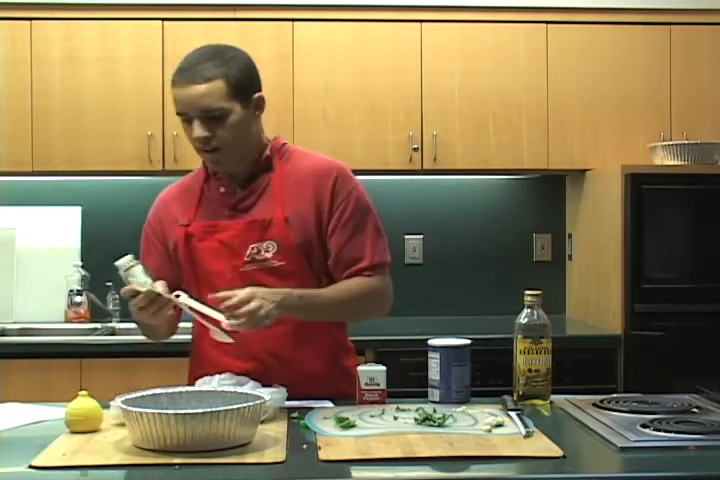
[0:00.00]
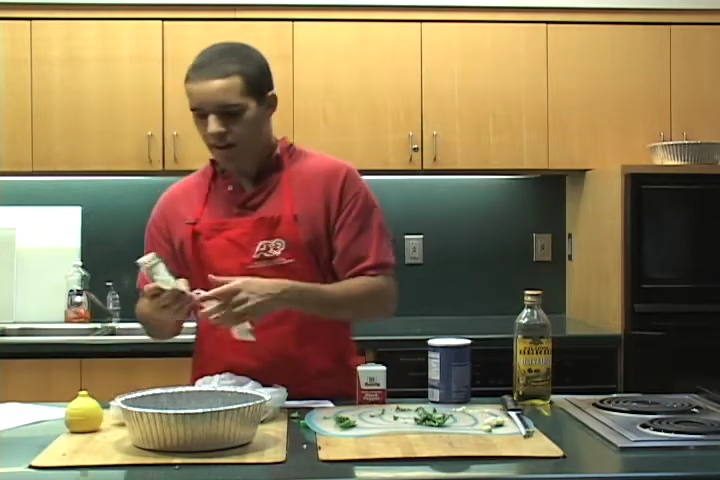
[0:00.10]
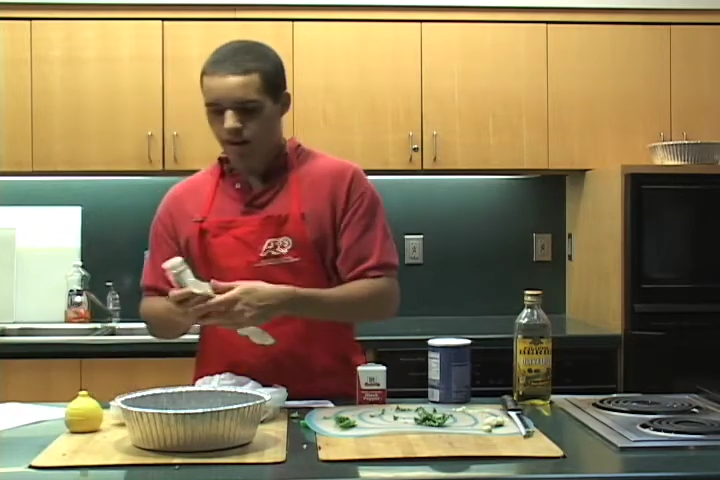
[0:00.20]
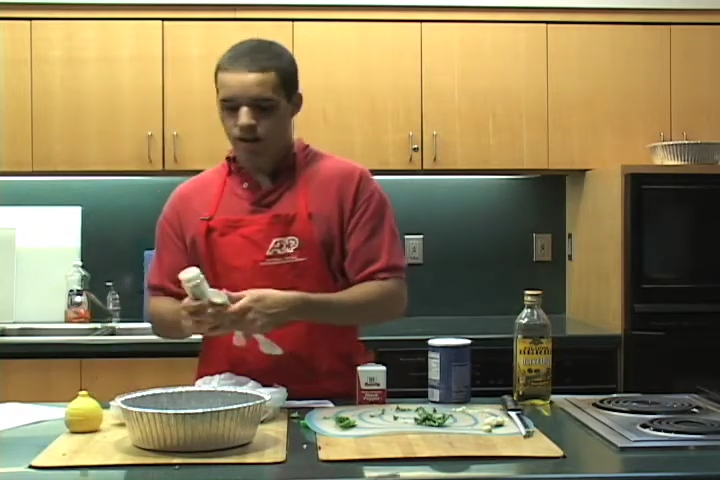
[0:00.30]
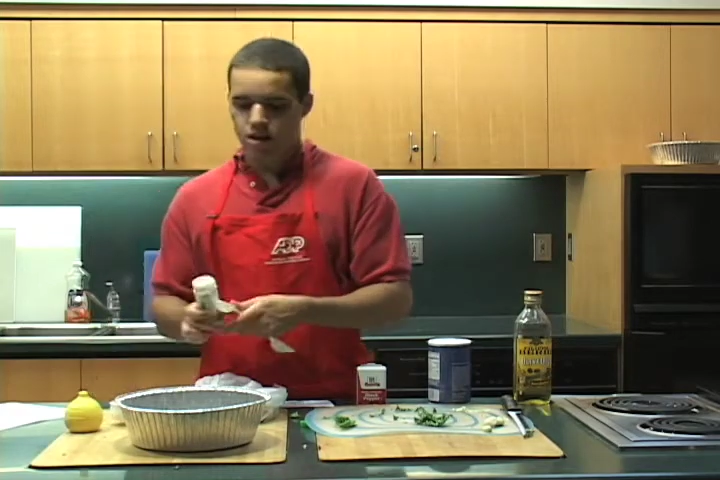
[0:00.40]

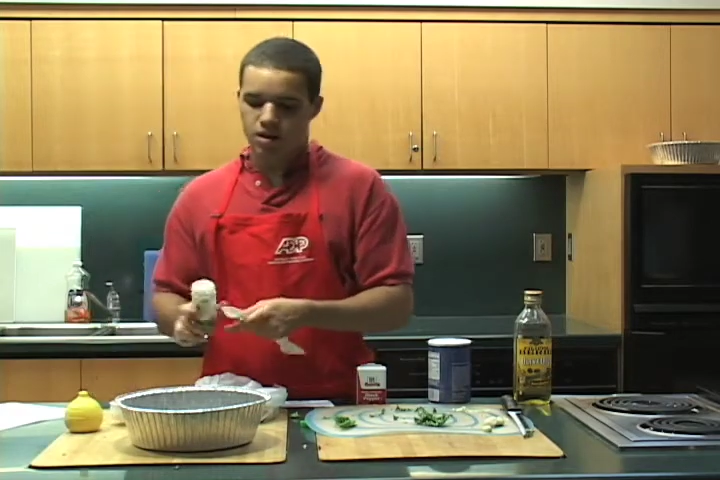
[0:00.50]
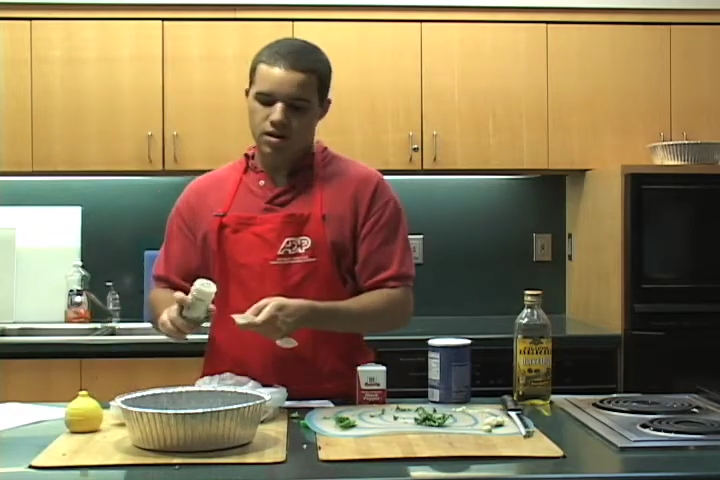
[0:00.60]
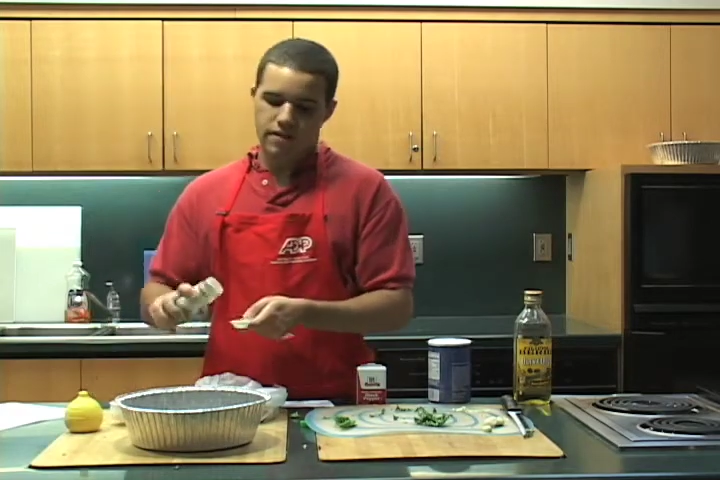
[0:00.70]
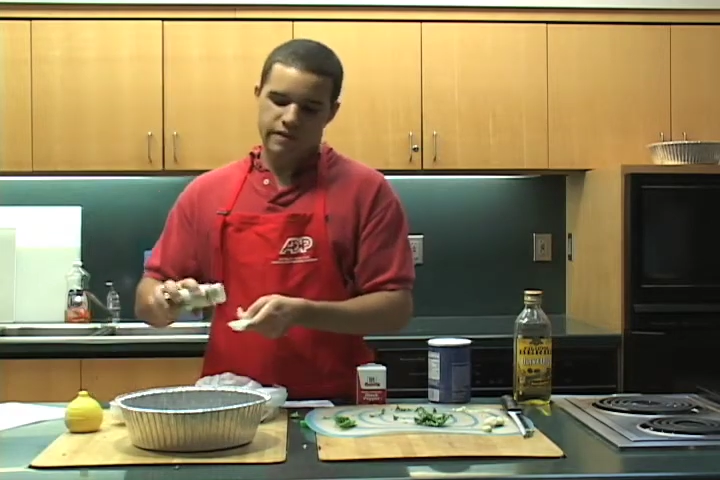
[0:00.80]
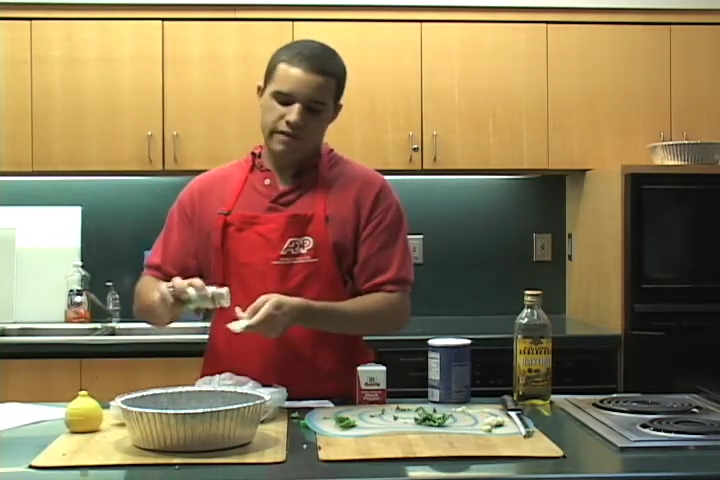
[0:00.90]
got our
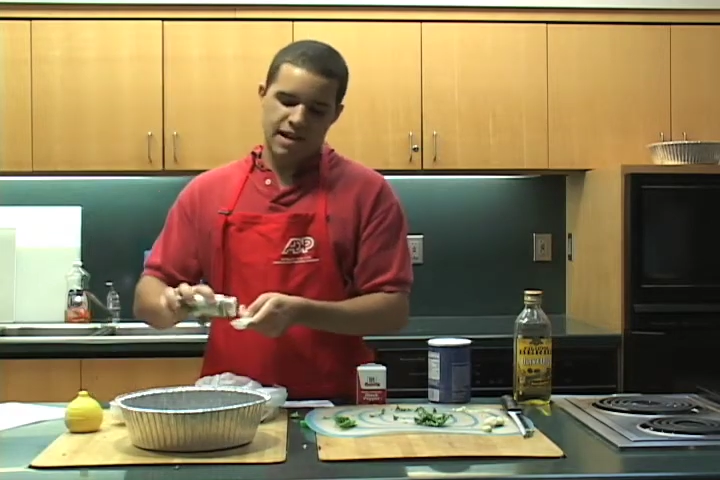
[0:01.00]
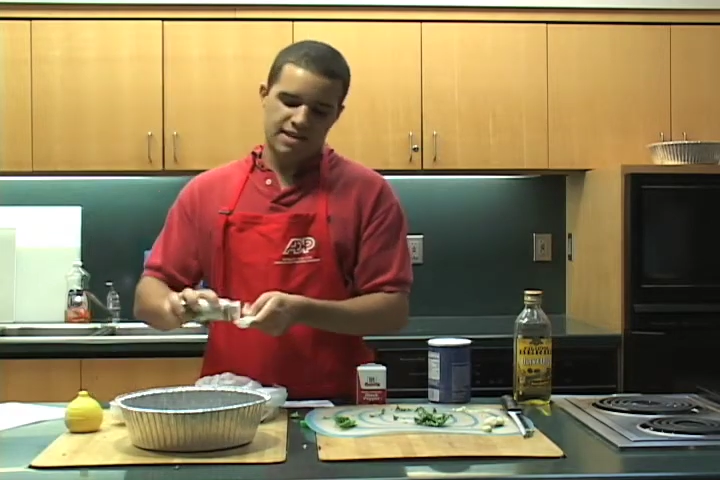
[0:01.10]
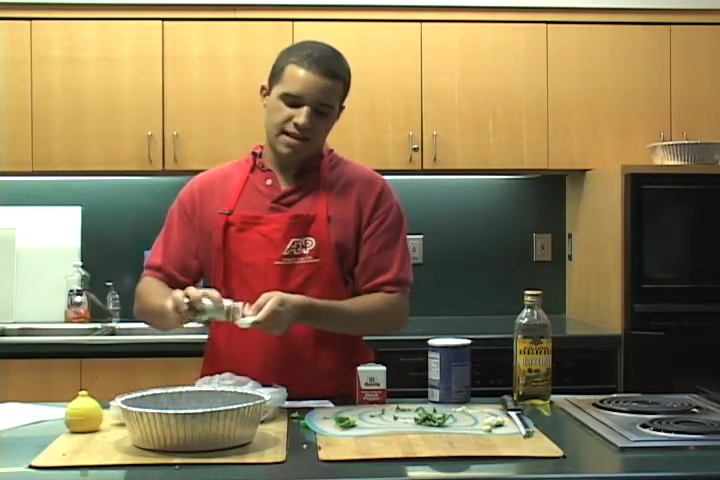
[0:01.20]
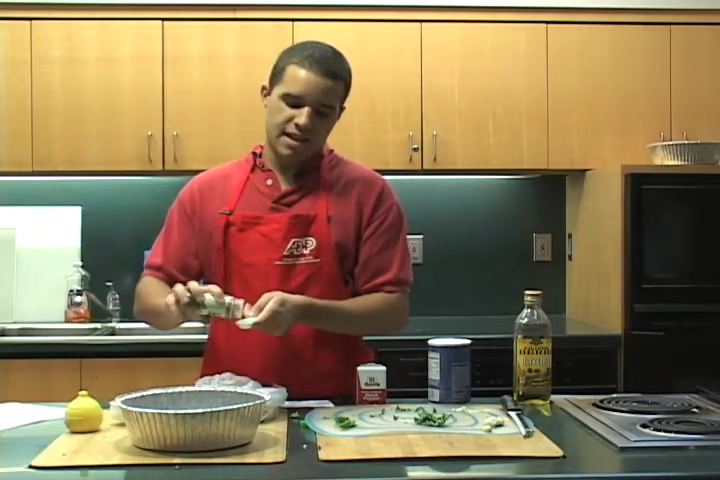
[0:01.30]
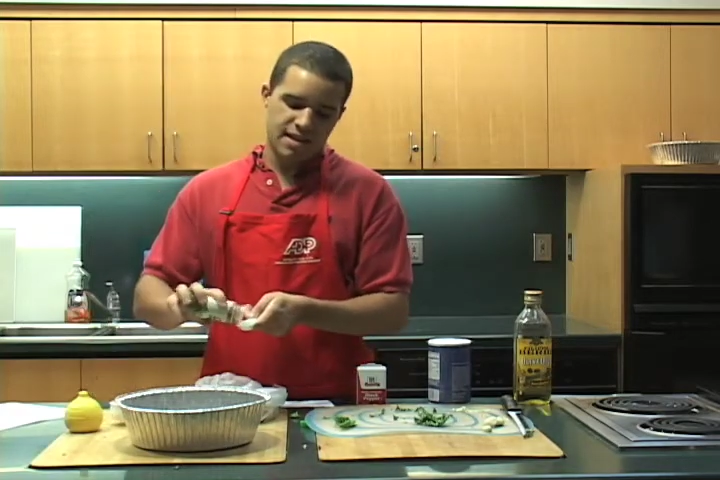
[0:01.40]

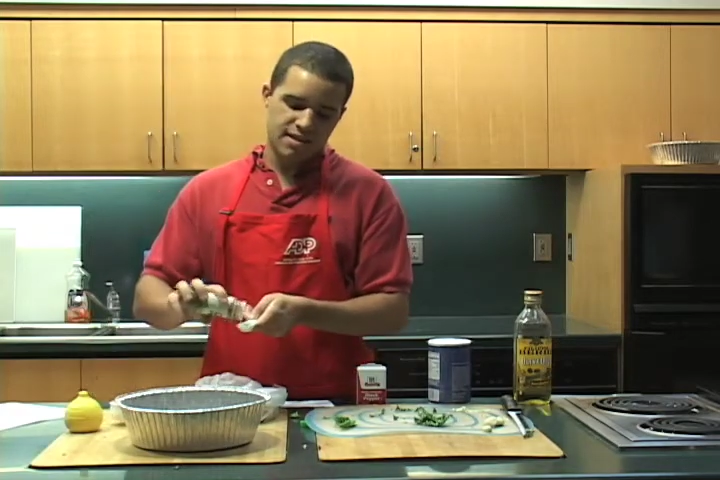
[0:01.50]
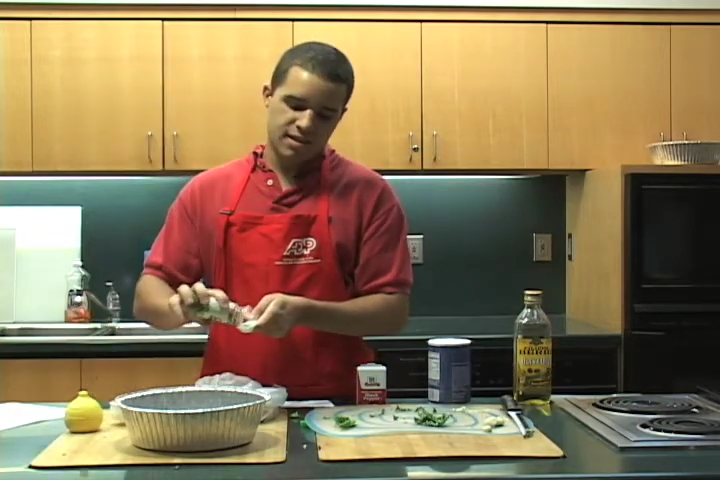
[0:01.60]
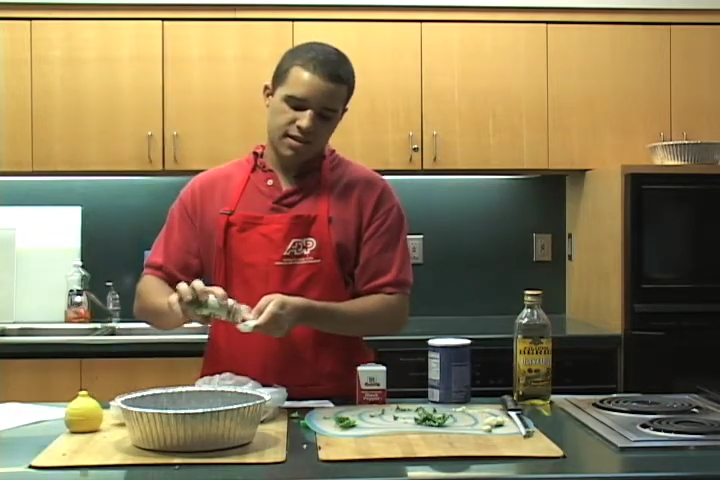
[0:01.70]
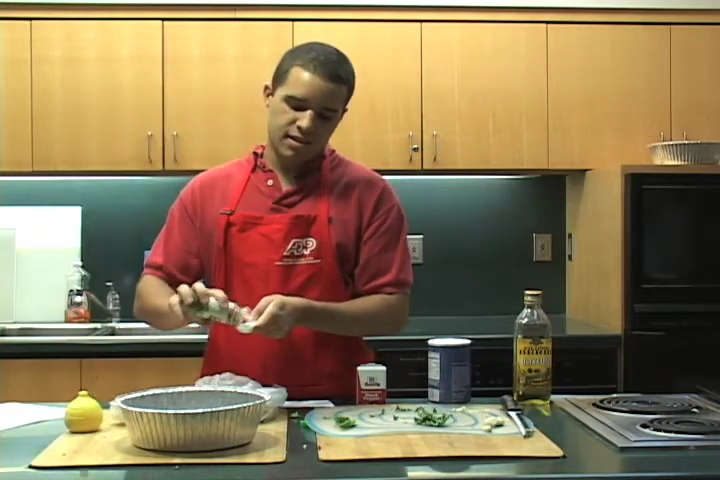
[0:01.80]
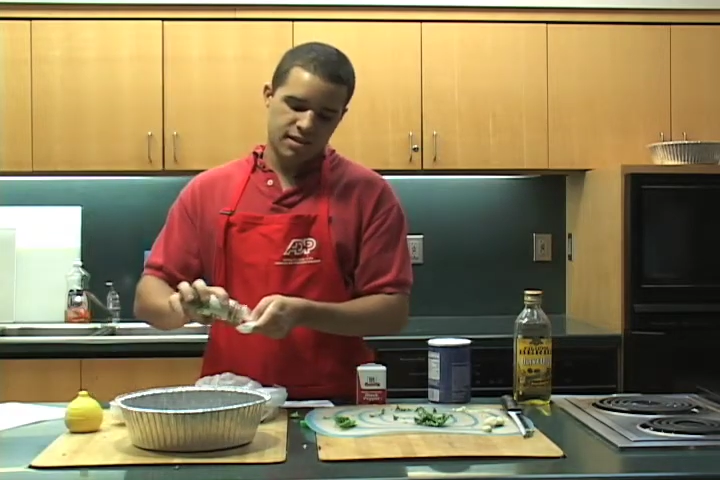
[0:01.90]
fancy dancy